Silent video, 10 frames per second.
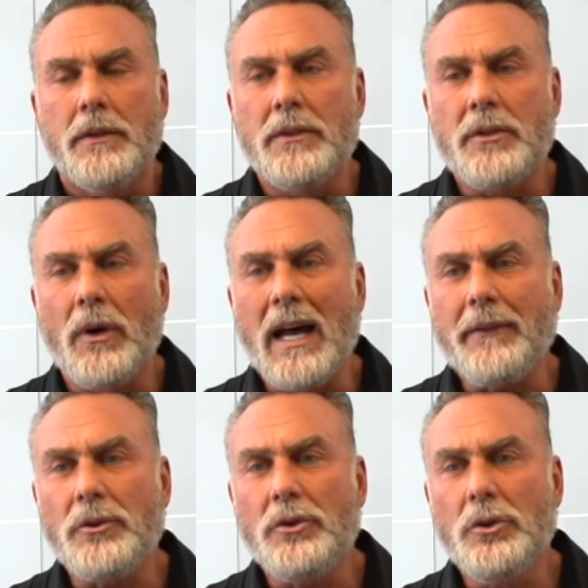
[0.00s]
So
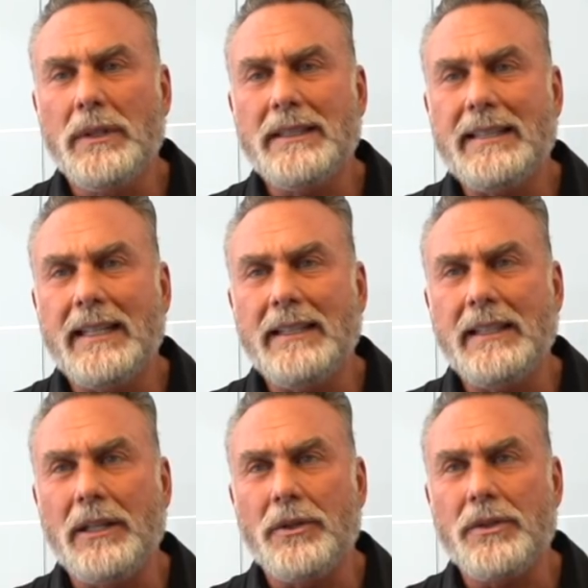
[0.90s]
after doing 10
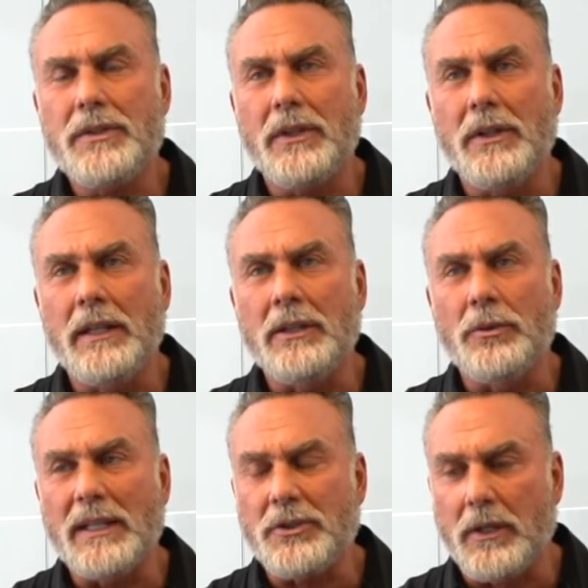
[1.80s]
years in the
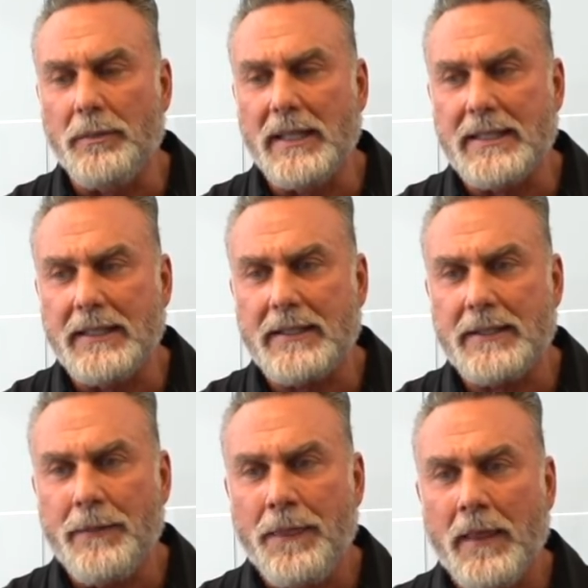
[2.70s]
restaurant business,
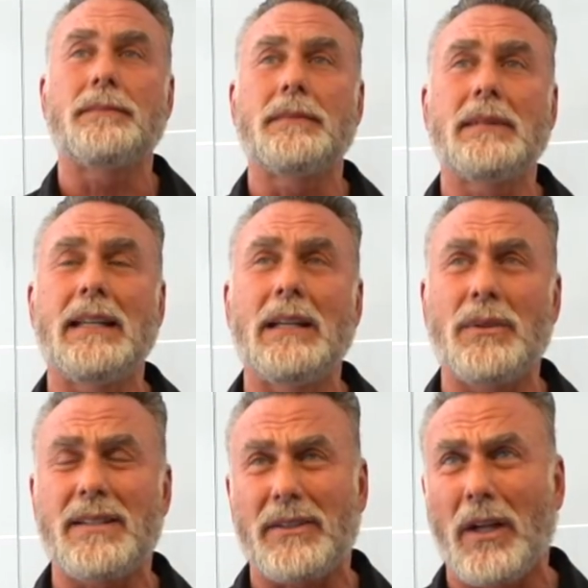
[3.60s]
it
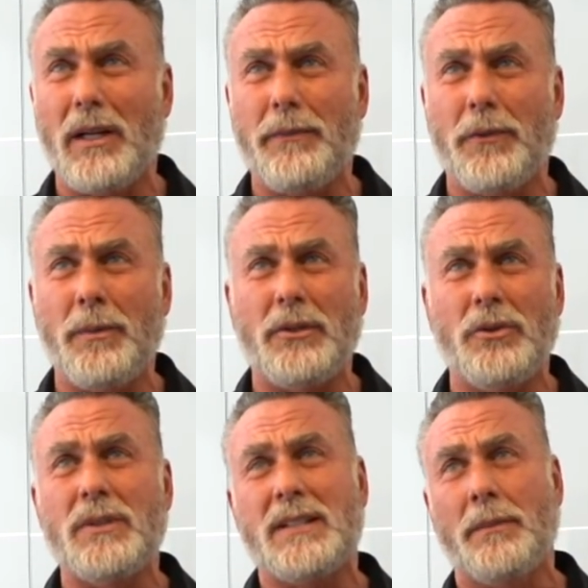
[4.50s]
was time for me to
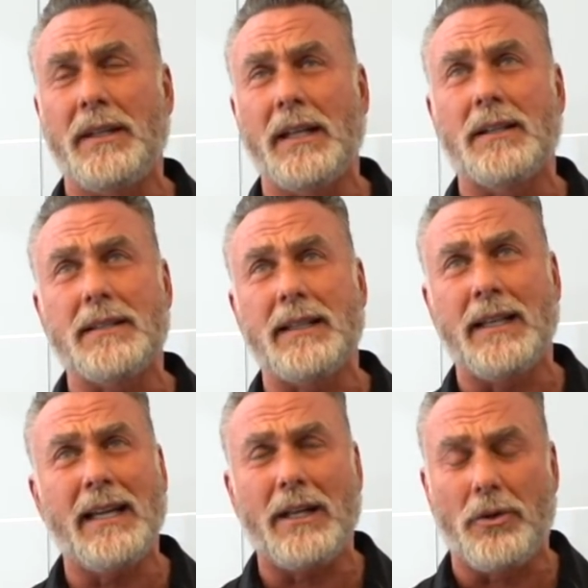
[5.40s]
do something else, and
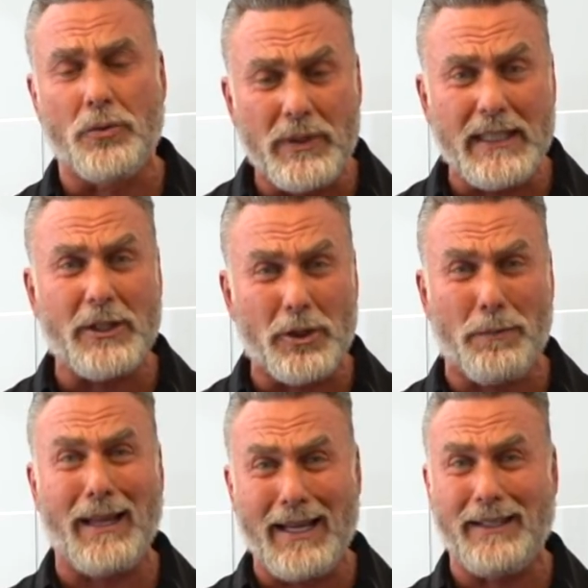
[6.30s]
I had a really good
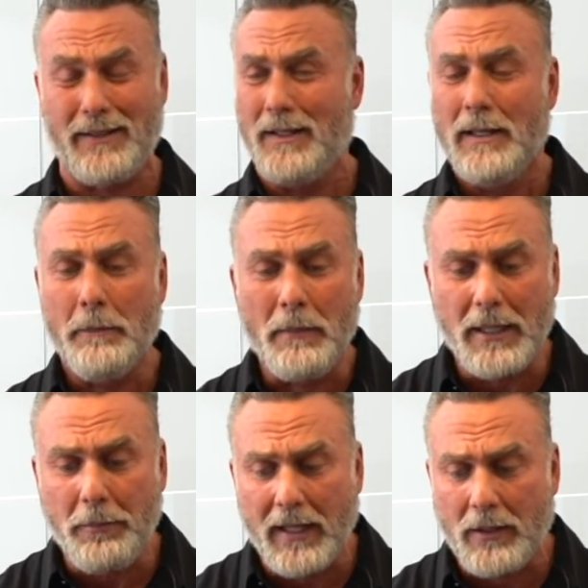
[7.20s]
plan. My
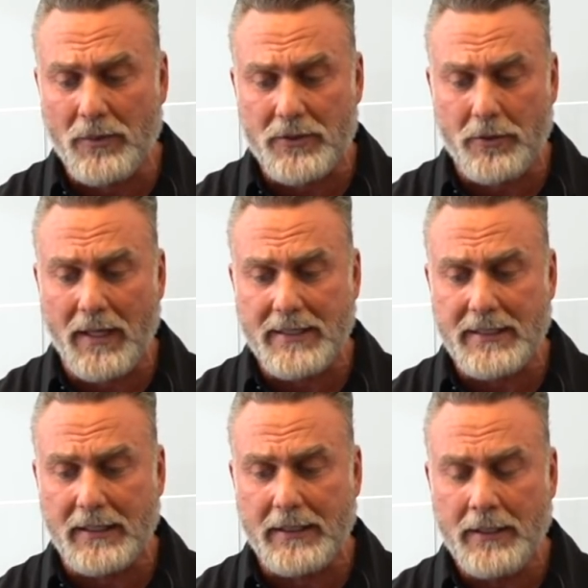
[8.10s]
plan was to
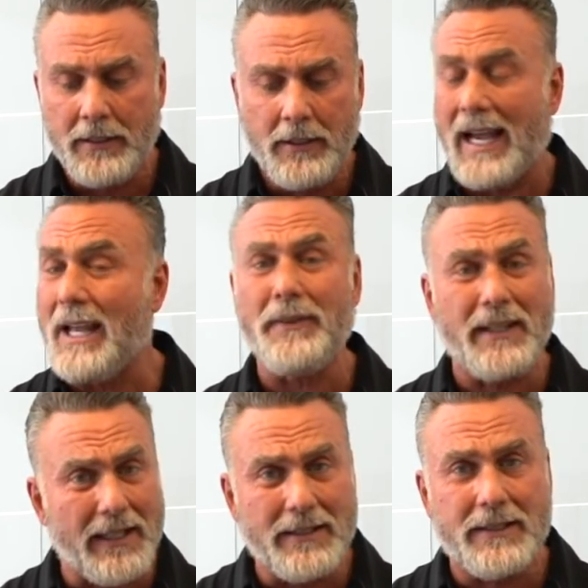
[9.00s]
basically have
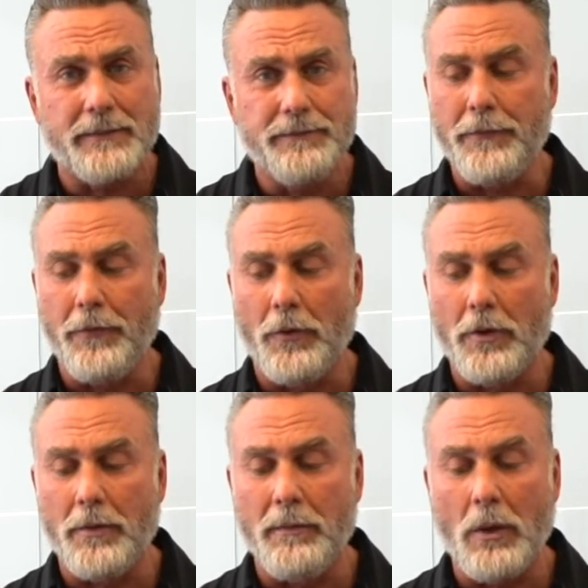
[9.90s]
kids,
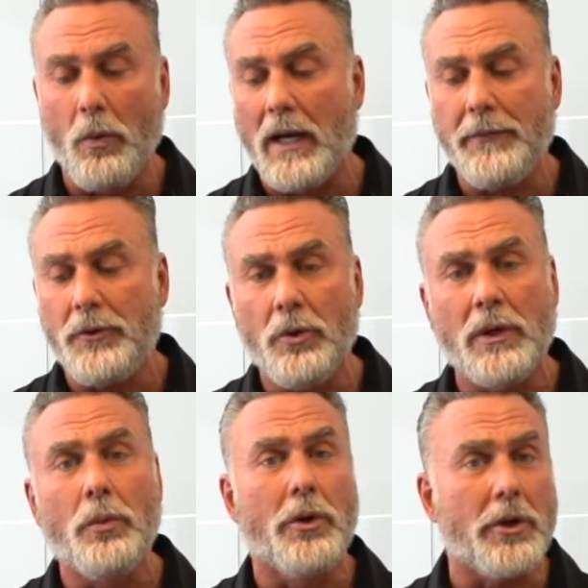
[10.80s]
for my wife to go
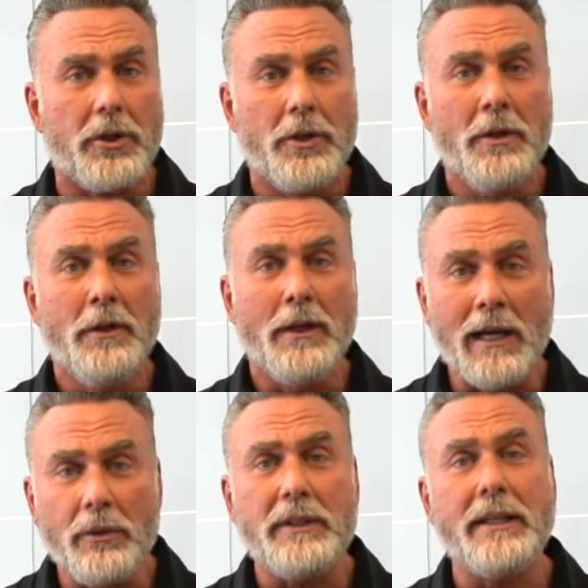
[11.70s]
and work,
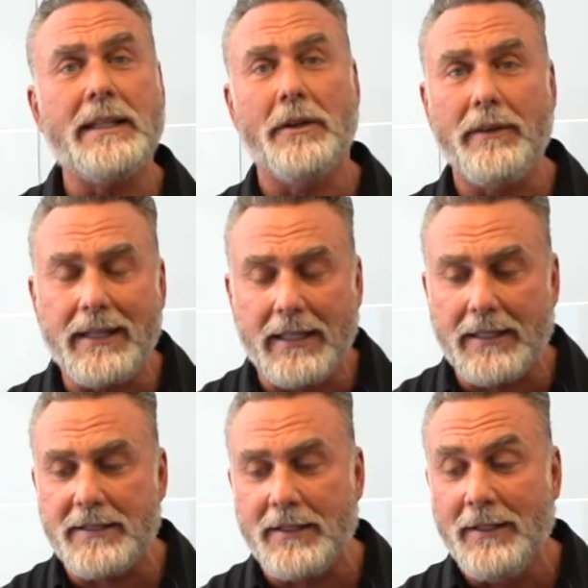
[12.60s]
I would take care of the
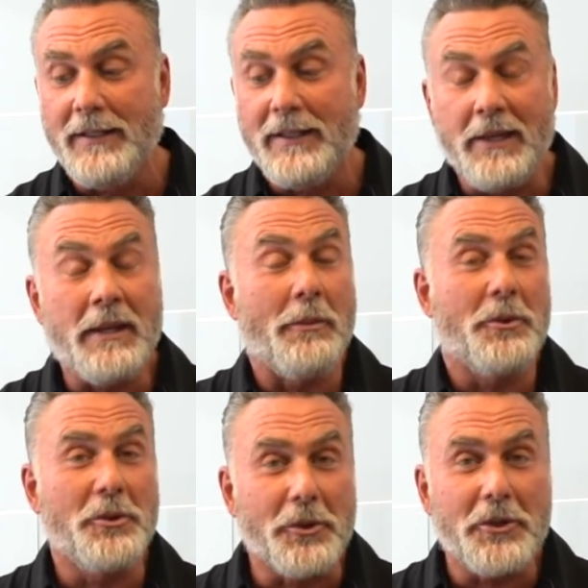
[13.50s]
kids, and I
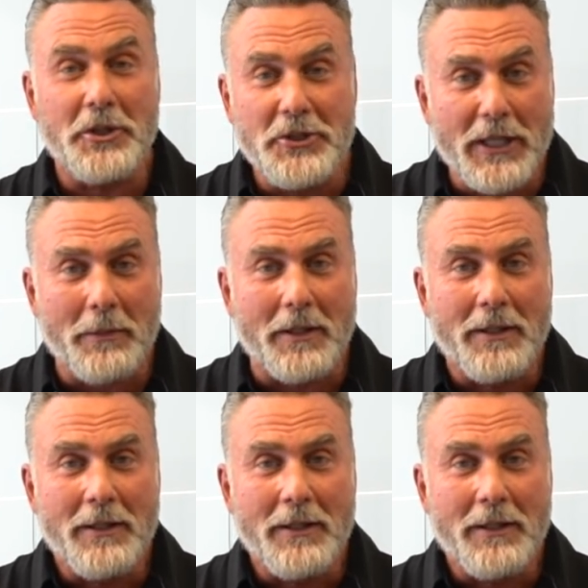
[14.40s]
would go to the gym.